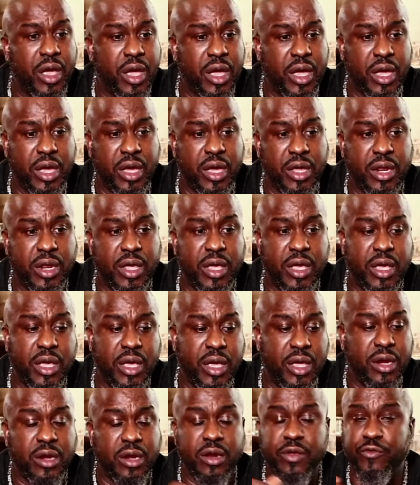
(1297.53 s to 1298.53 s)
and
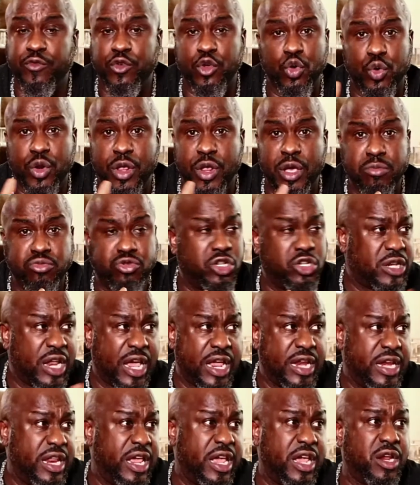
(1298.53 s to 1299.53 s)
interview them just
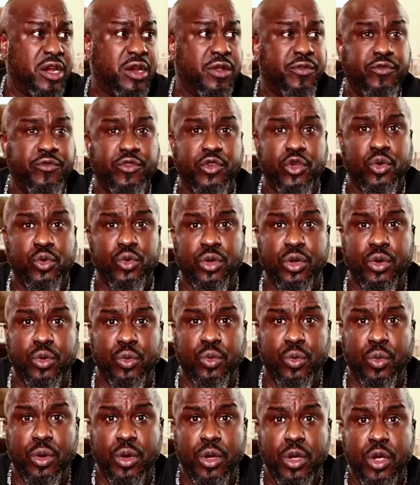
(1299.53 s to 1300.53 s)
like they interview you.
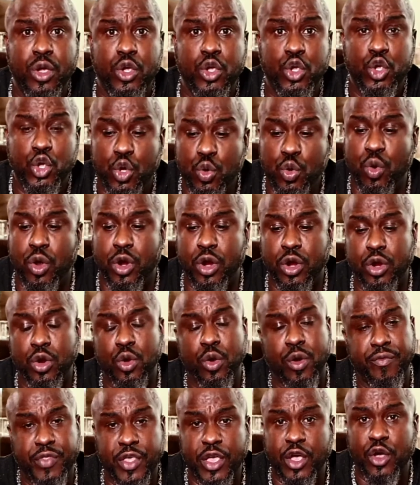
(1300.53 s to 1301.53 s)
You want to
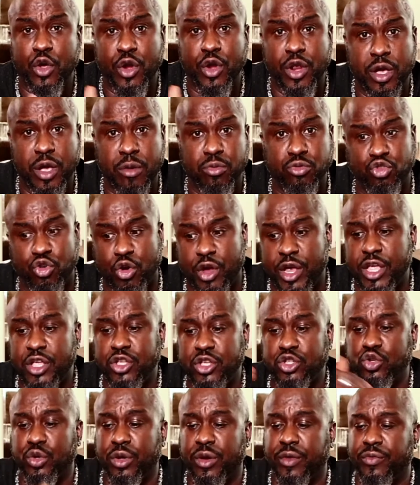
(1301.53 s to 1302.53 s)
know if they're going to help
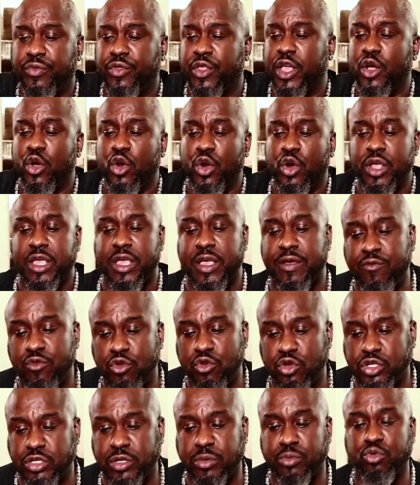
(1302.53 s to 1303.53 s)
train you, if they're going to give
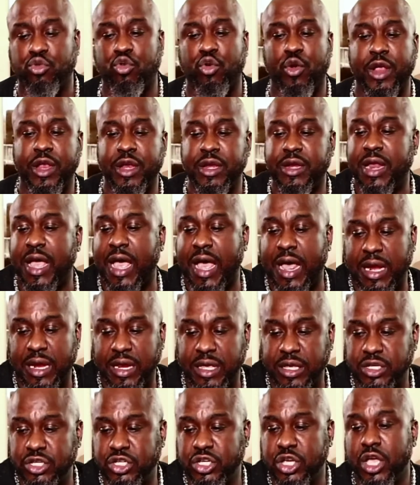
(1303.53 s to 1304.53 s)
you some great
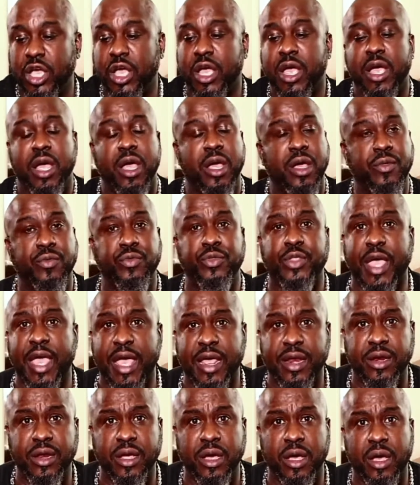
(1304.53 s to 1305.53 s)
knowledge
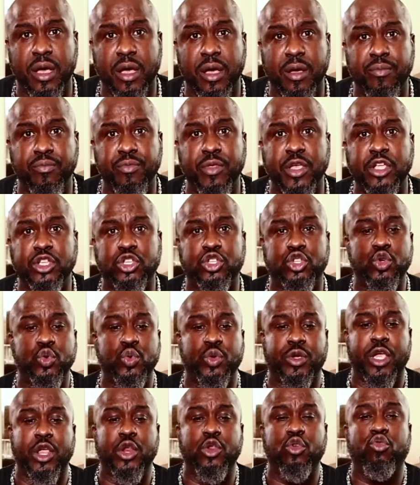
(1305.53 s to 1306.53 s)
that you
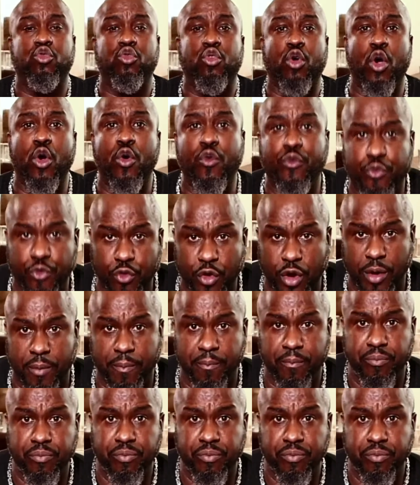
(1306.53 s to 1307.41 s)
can grow from.